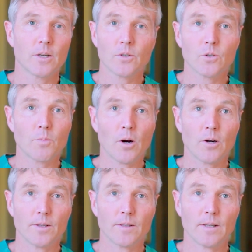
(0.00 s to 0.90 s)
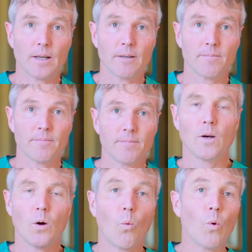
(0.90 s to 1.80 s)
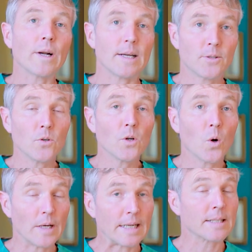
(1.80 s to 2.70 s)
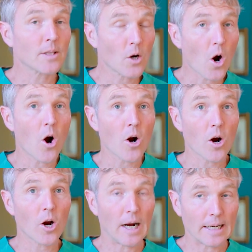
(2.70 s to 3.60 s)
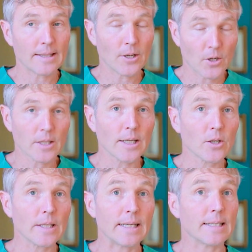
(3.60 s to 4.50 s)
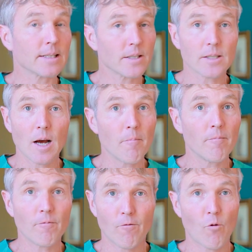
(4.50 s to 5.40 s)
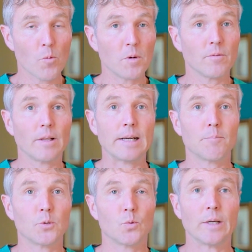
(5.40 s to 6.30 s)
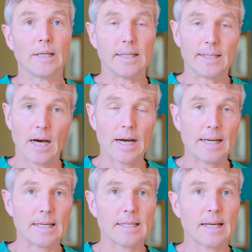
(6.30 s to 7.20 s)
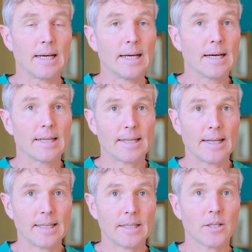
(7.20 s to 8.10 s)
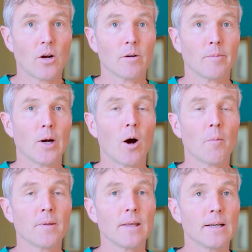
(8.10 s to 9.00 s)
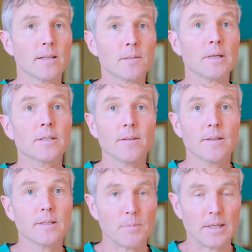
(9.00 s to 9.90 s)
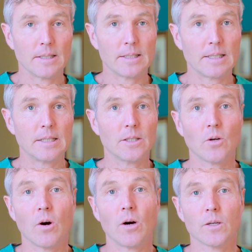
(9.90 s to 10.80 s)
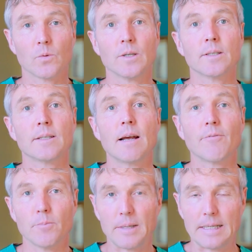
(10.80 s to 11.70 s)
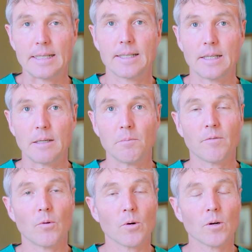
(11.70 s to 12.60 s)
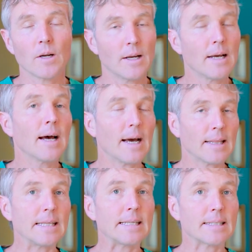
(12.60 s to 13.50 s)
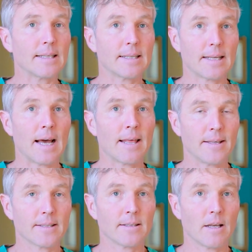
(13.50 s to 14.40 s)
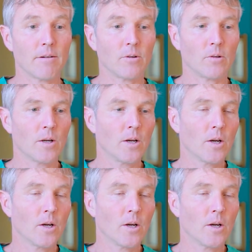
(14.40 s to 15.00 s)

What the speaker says: Super hard to say. What I do know is there clearly is some form of link between diet, dilated cardiomyopathy, especially this being seen in dogs when it's never been seen before, at least at this level.